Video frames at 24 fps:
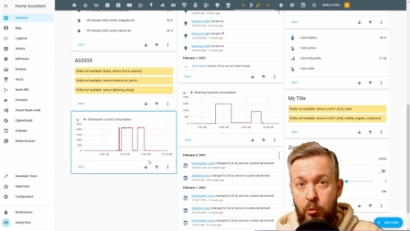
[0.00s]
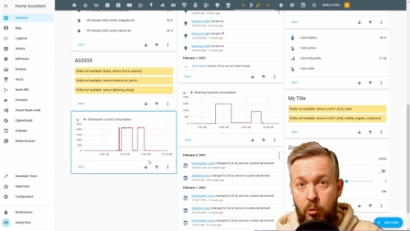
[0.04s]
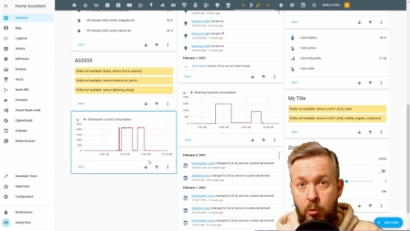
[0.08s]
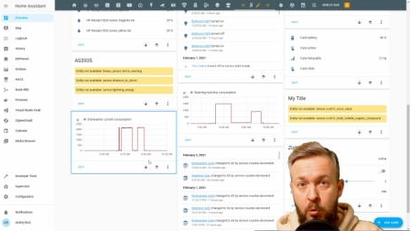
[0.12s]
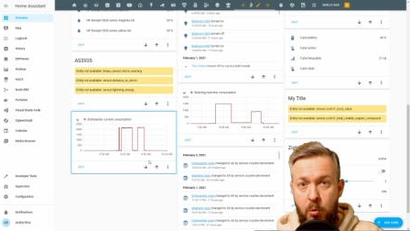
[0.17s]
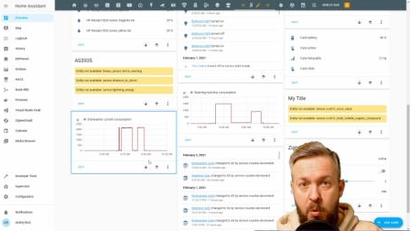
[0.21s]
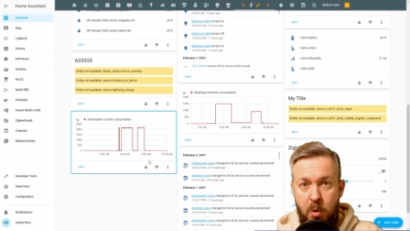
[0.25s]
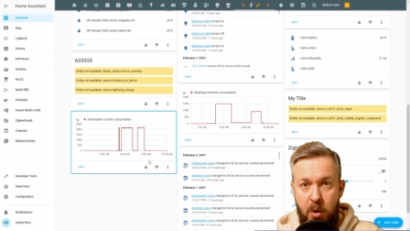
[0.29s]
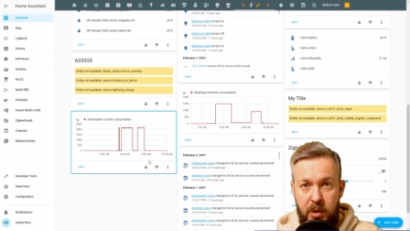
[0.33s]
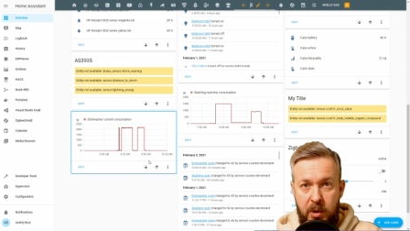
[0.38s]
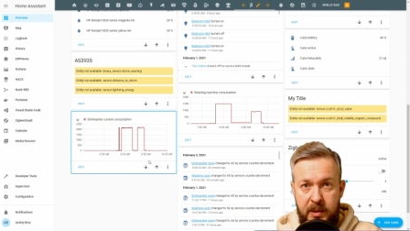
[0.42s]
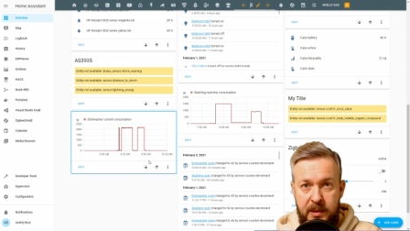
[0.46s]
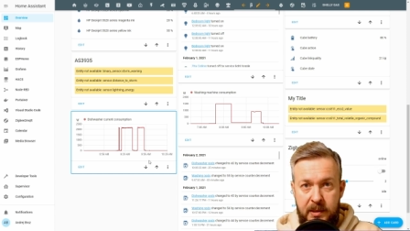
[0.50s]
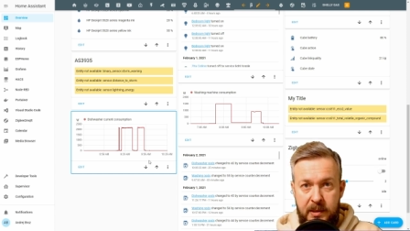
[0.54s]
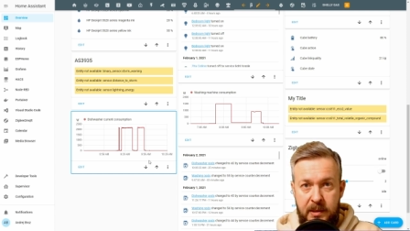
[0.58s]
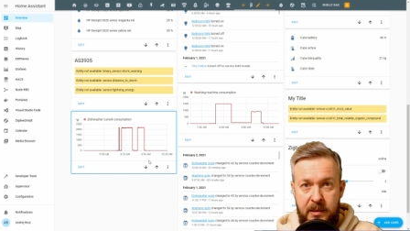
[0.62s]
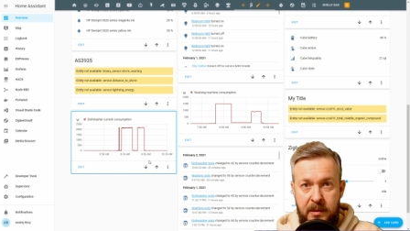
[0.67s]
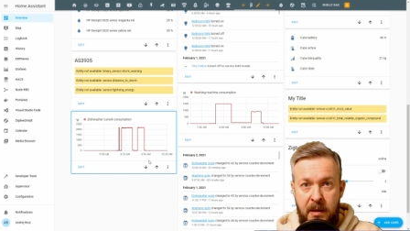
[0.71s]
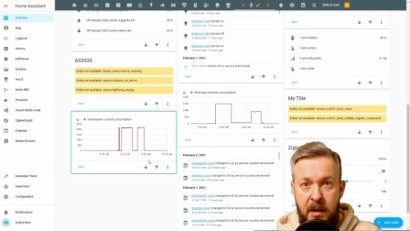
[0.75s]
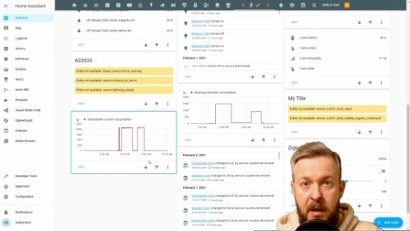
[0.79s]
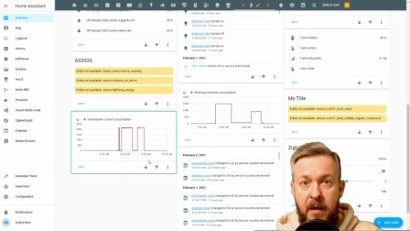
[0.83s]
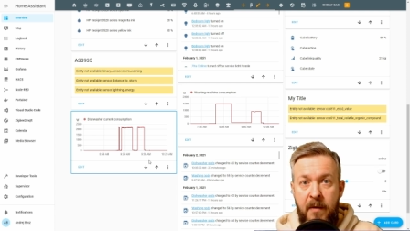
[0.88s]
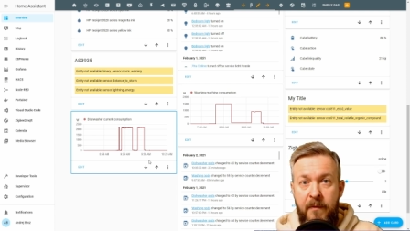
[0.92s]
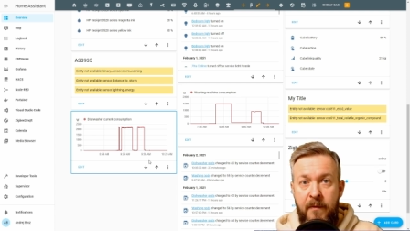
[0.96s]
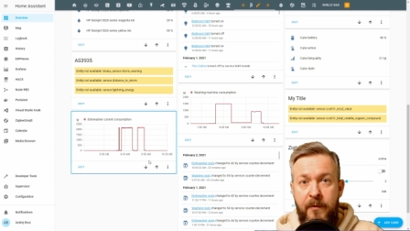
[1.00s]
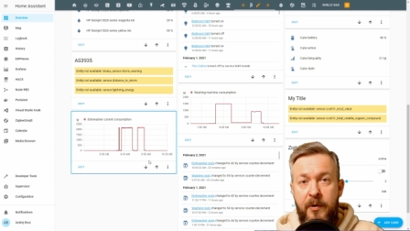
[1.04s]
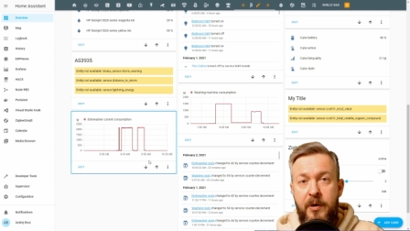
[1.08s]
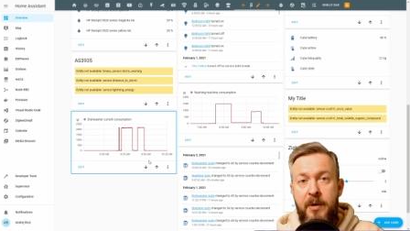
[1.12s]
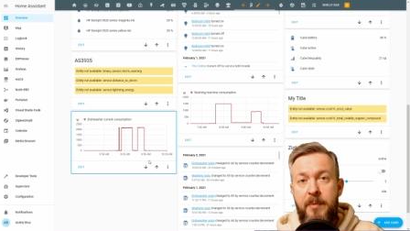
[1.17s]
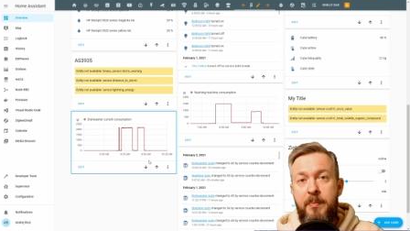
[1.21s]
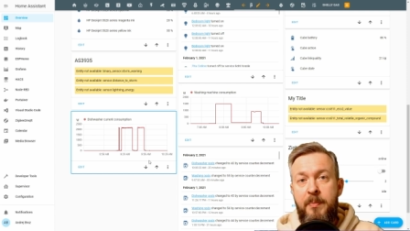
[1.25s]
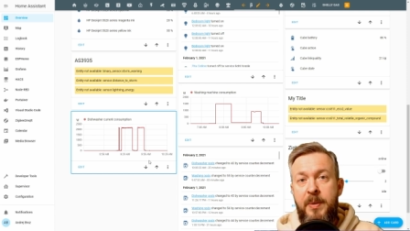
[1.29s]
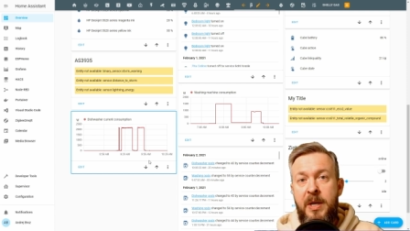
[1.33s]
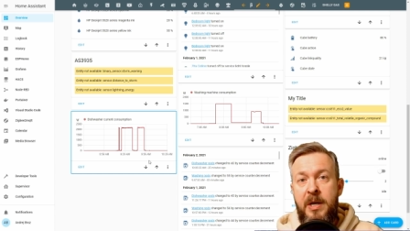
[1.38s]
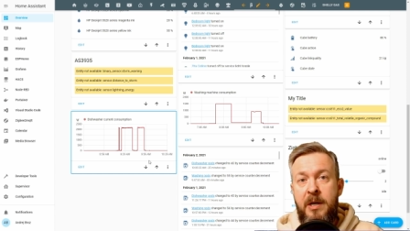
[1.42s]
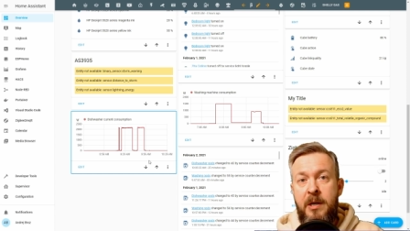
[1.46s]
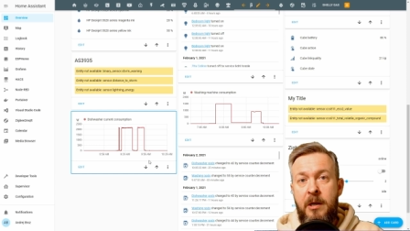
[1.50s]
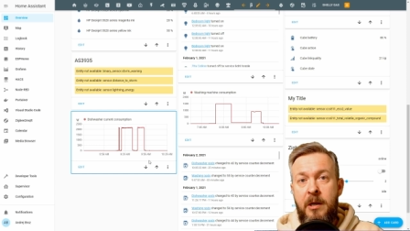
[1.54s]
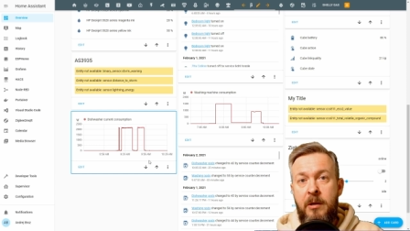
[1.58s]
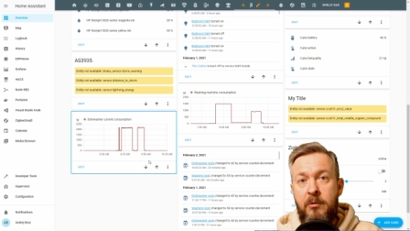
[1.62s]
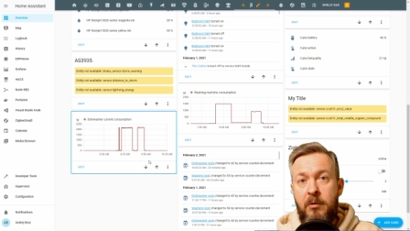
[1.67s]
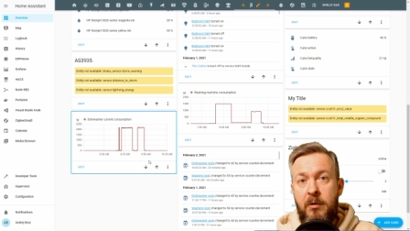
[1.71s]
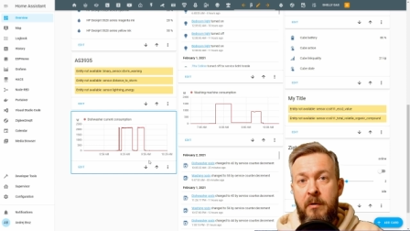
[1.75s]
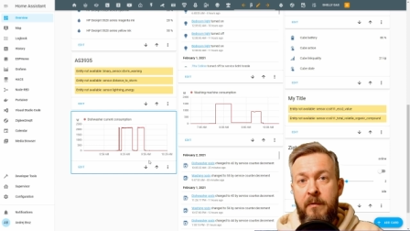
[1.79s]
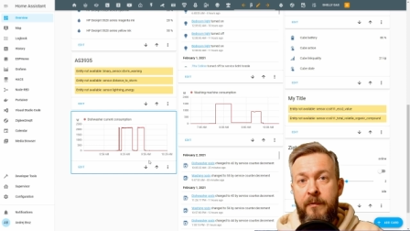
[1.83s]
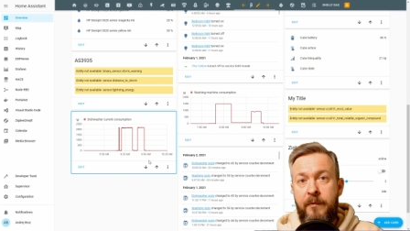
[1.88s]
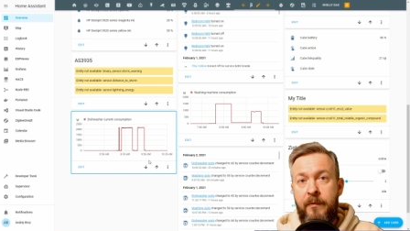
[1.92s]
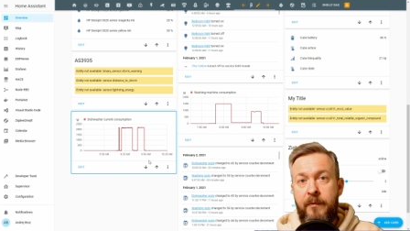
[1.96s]
2 watts for a period
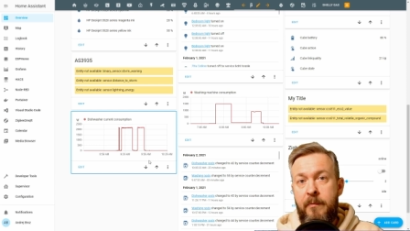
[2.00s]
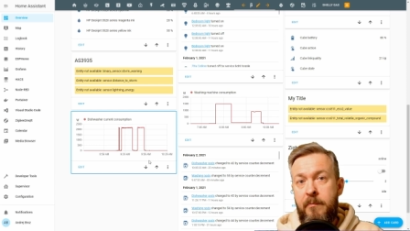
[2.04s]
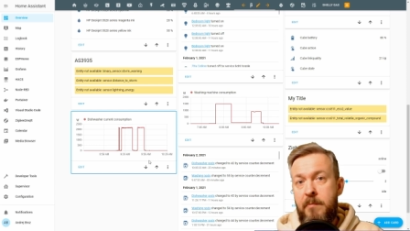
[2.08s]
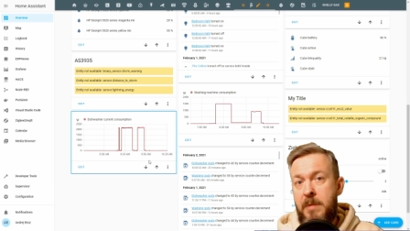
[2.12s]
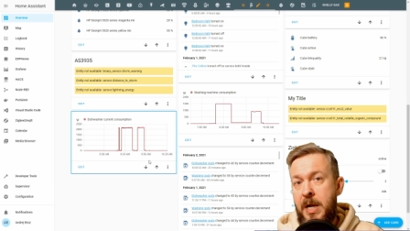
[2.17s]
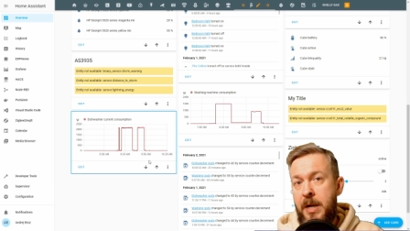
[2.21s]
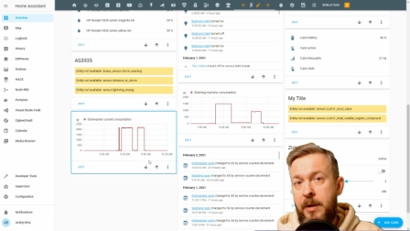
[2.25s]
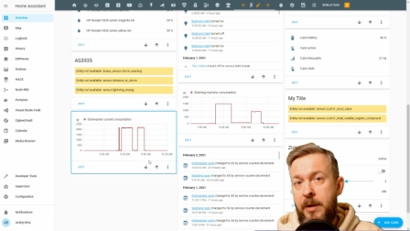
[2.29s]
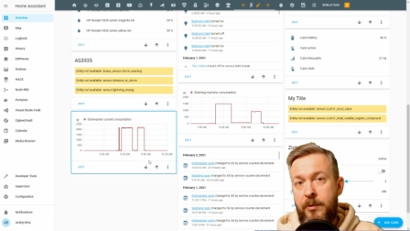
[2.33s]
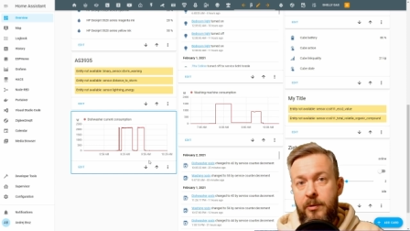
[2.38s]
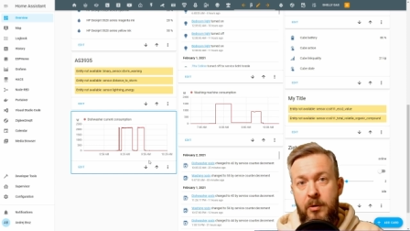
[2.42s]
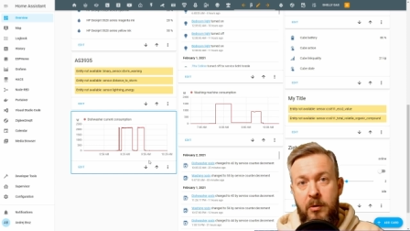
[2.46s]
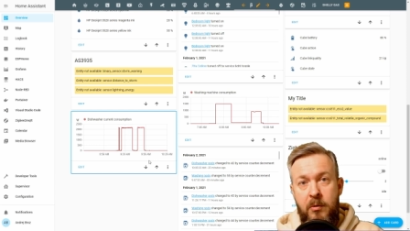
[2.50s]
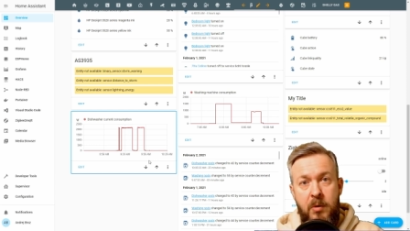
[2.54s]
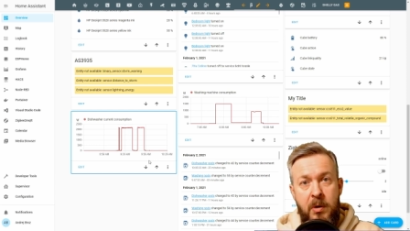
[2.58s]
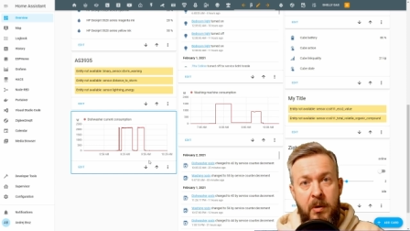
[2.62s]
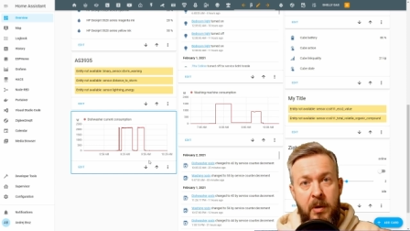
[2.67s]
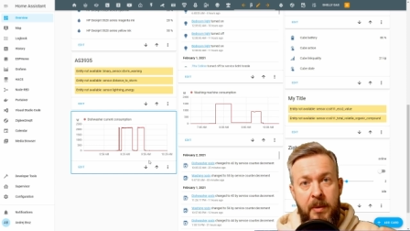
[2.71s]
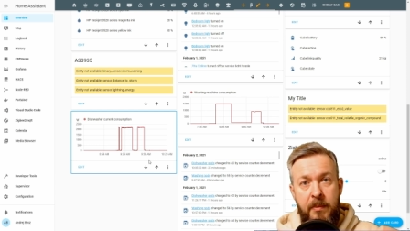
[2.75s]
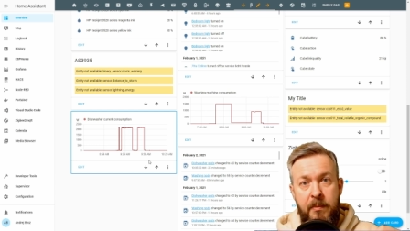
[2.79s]
of, I don't know,